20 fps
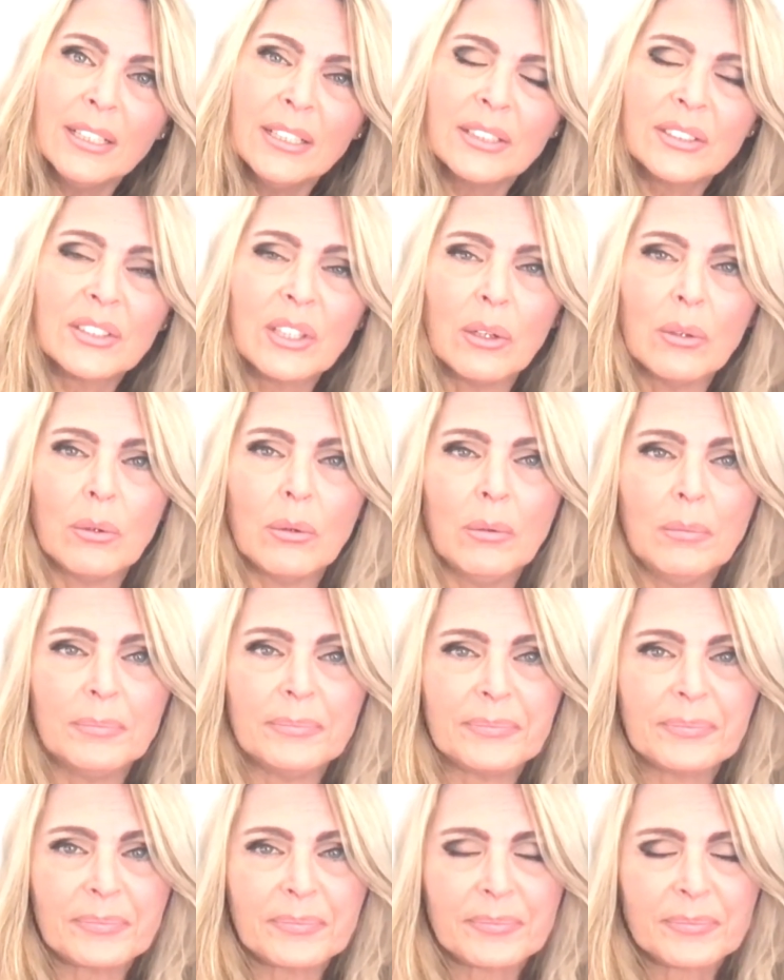So
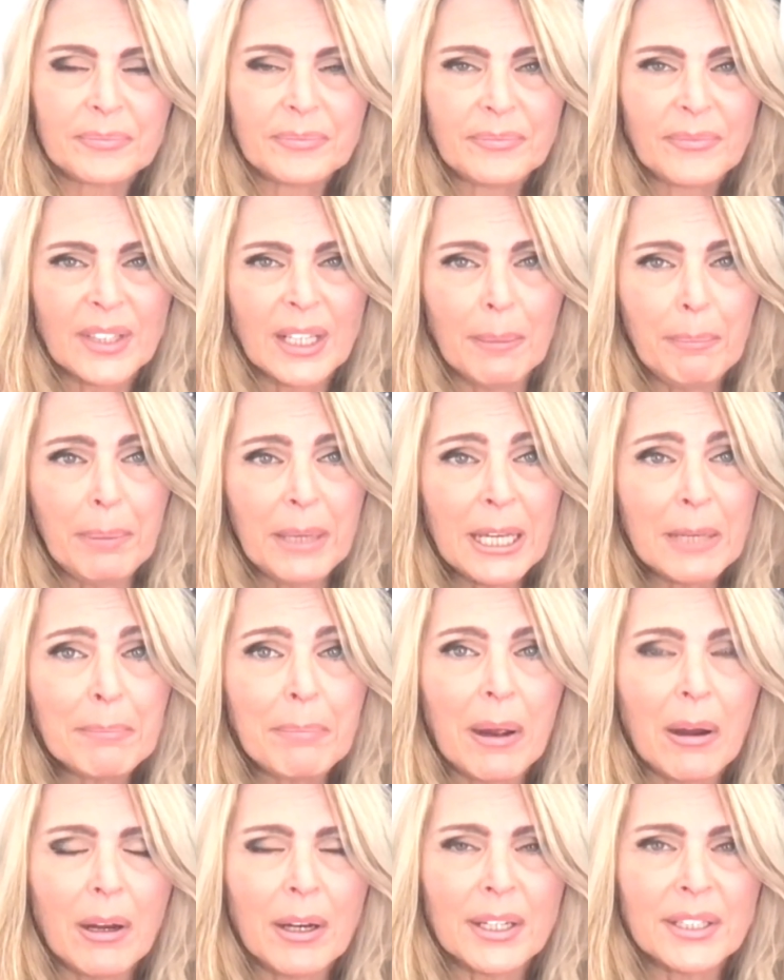a big
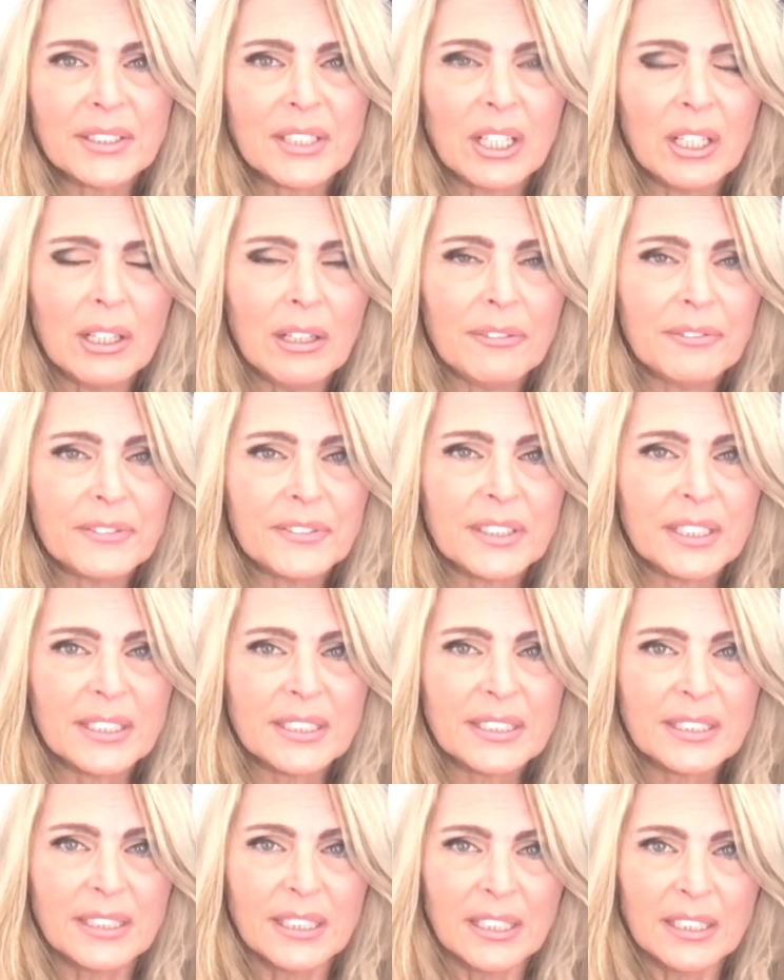part of
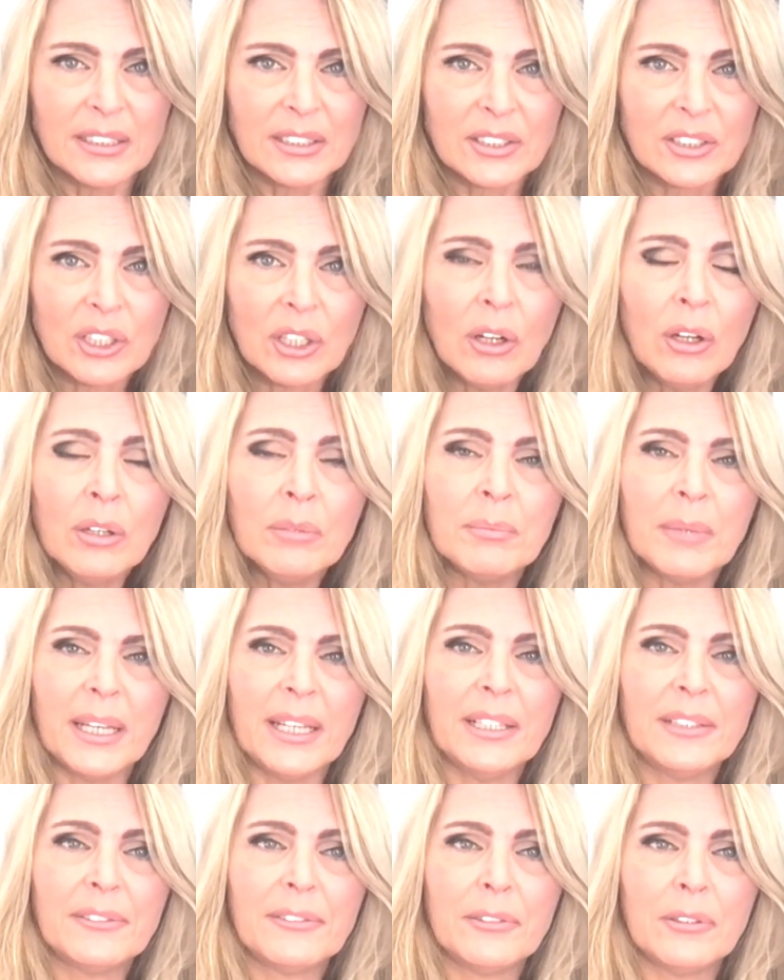this
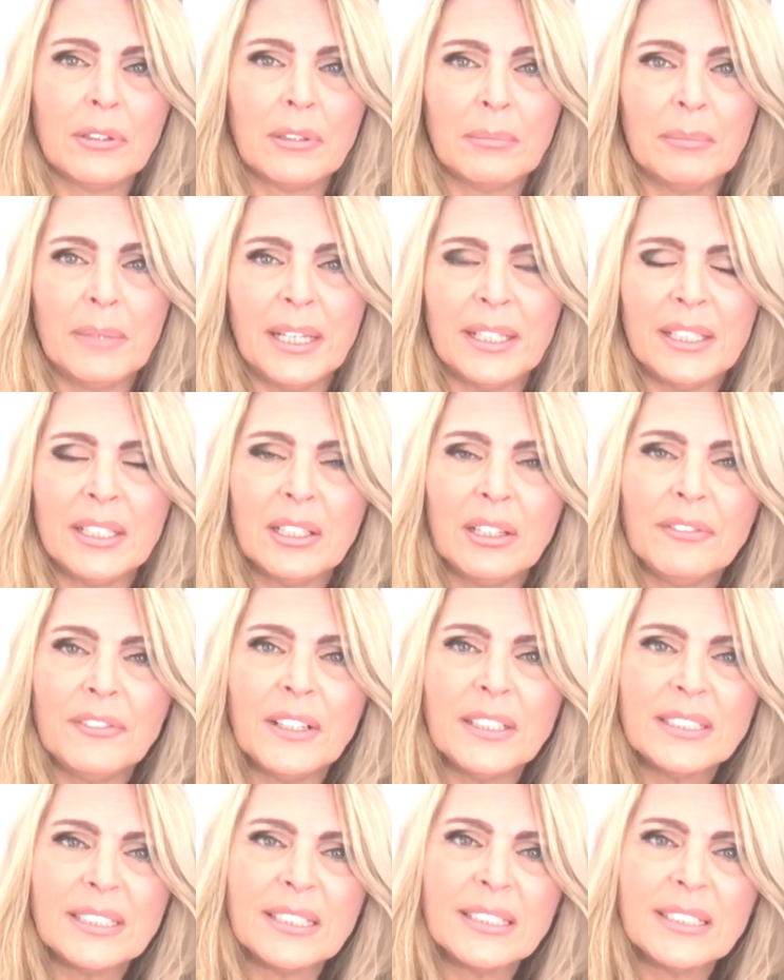stalemate for many of us